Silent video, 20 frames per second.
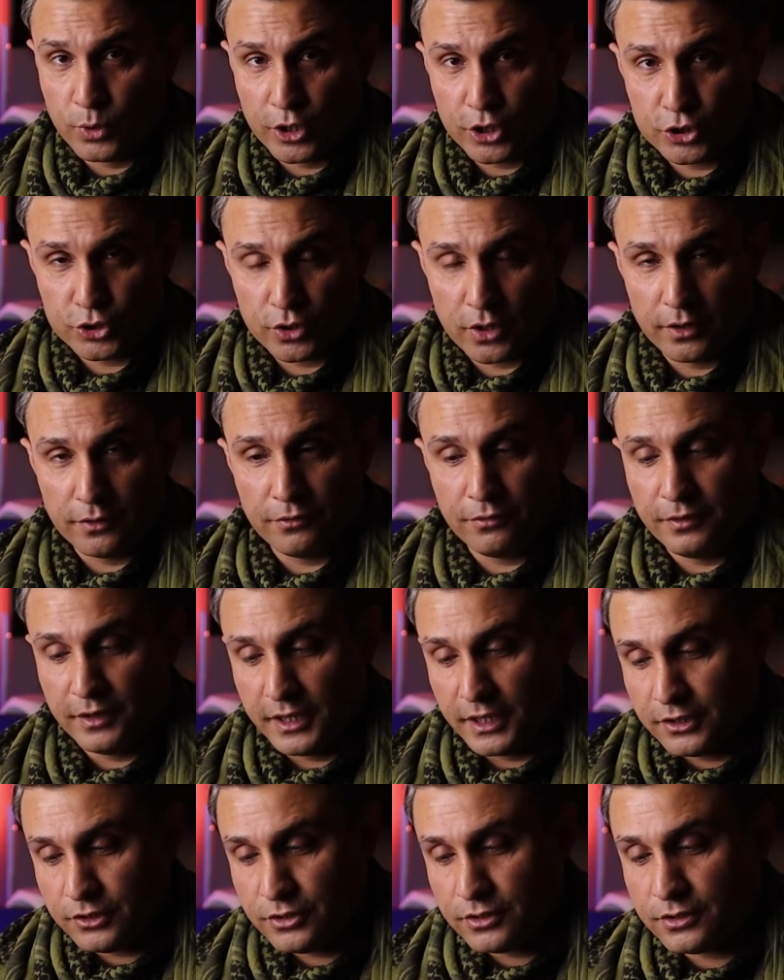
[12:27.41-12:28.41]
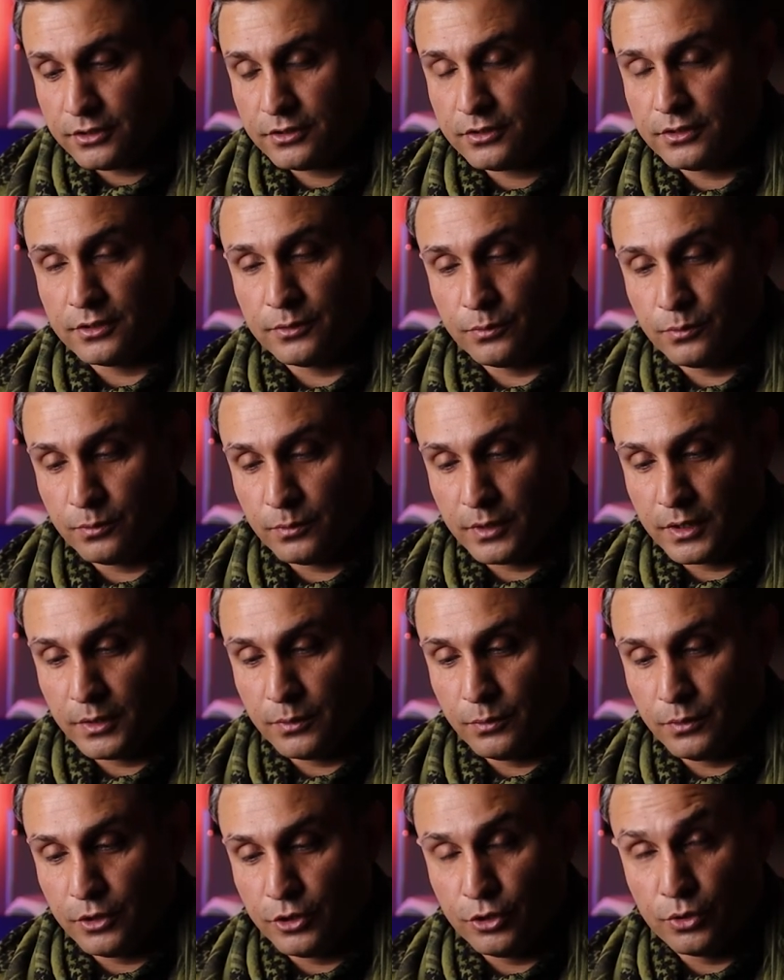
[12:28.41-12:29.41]
quick shot features and
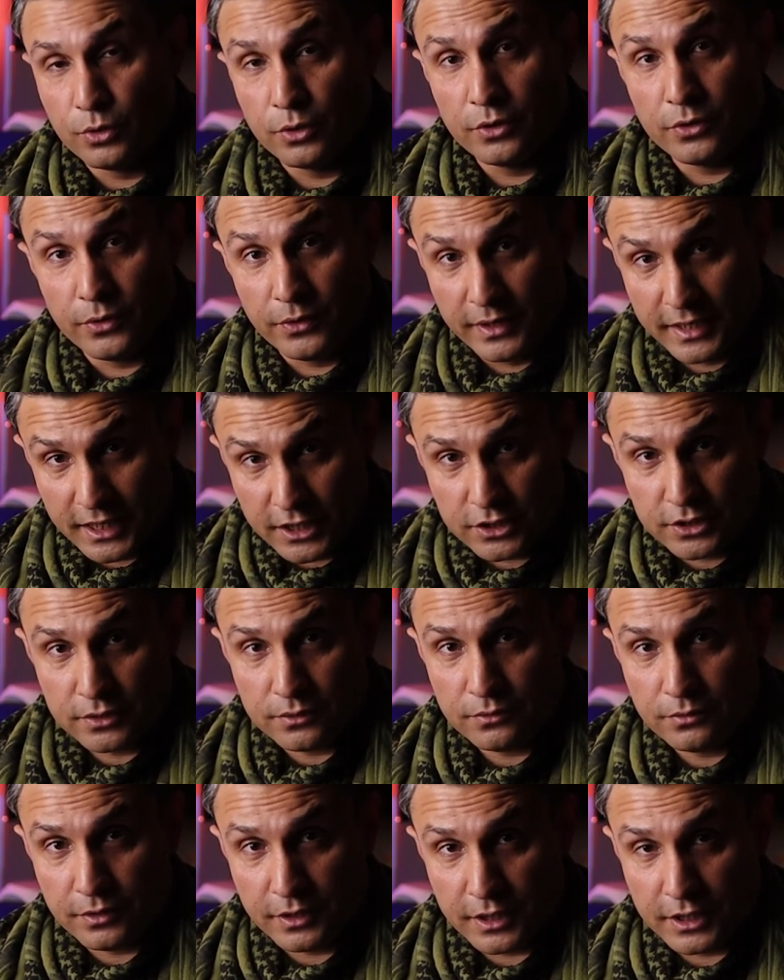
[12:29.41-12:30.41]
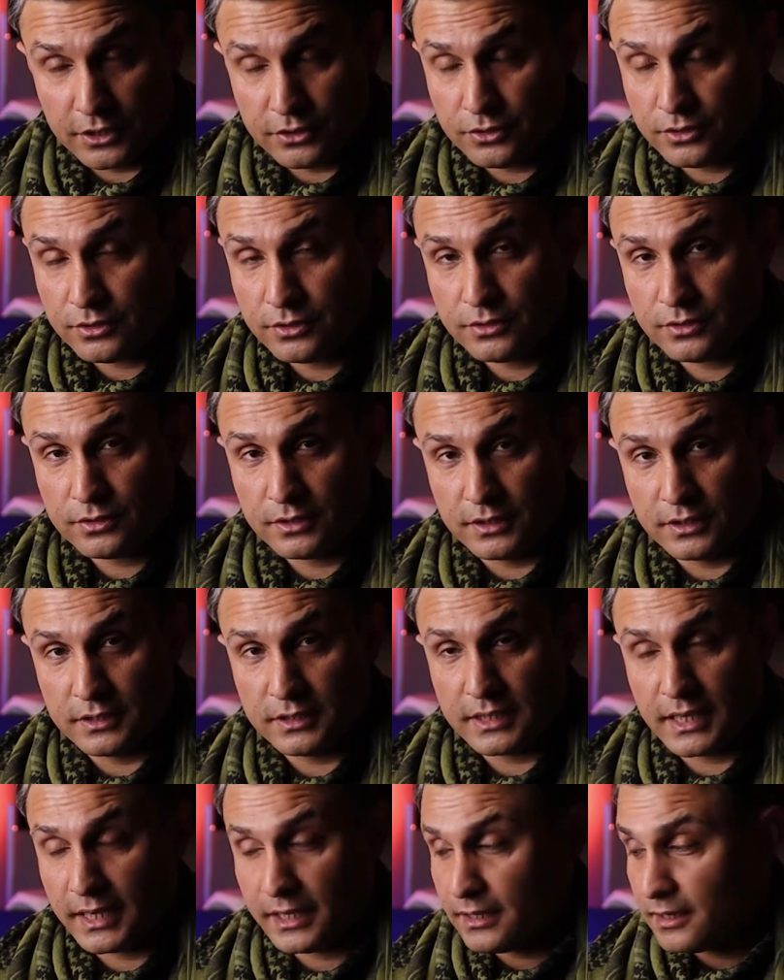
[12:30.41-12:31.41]
video creation features
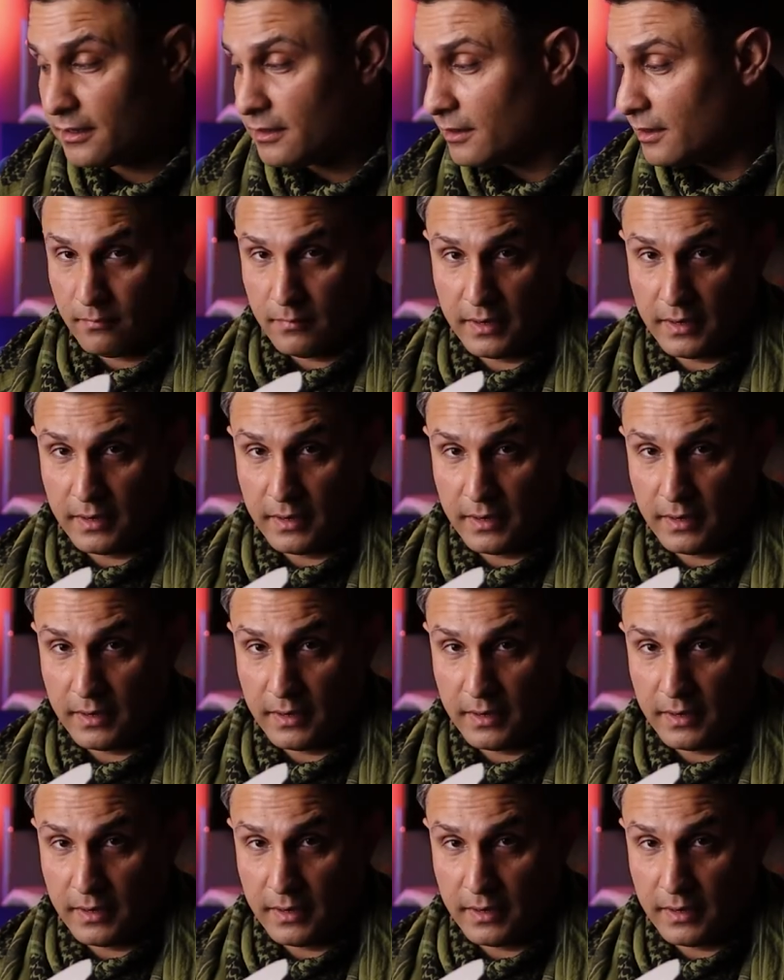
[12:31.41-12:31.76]
inside it.